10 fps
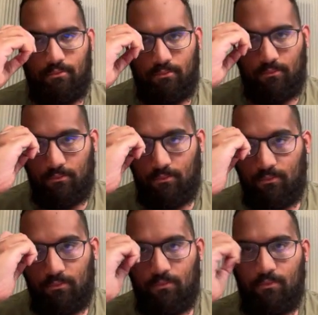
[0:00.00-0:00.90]

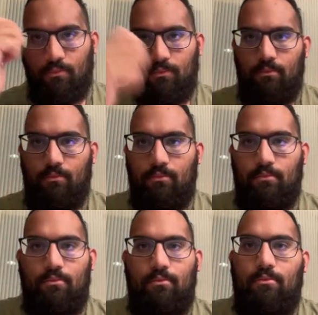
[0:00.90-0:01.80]

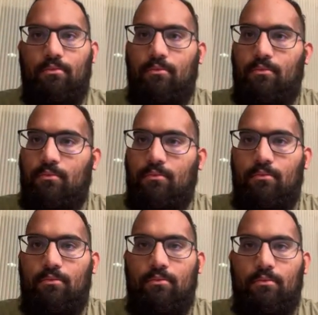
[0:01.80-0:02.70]

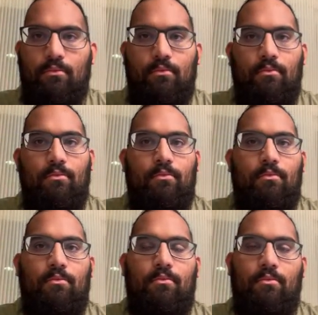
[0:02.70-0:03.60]

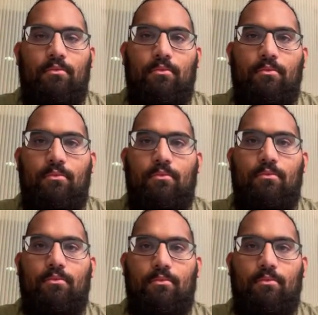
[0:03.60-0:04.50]

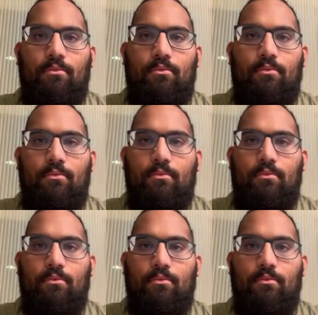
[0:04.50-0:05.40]

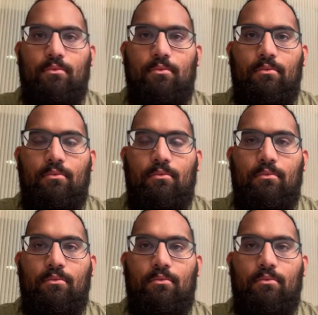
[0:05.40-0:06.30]

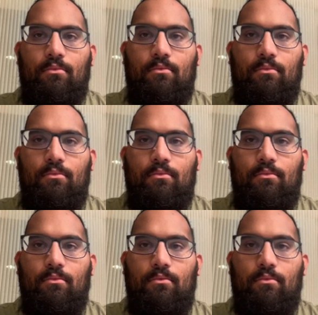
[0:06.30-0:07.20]

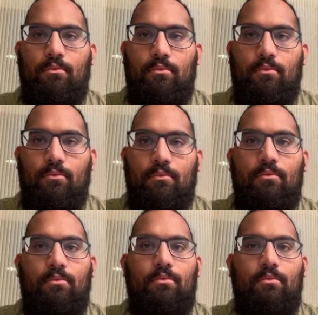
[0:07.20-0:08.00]
No words are spoken by the person on screen.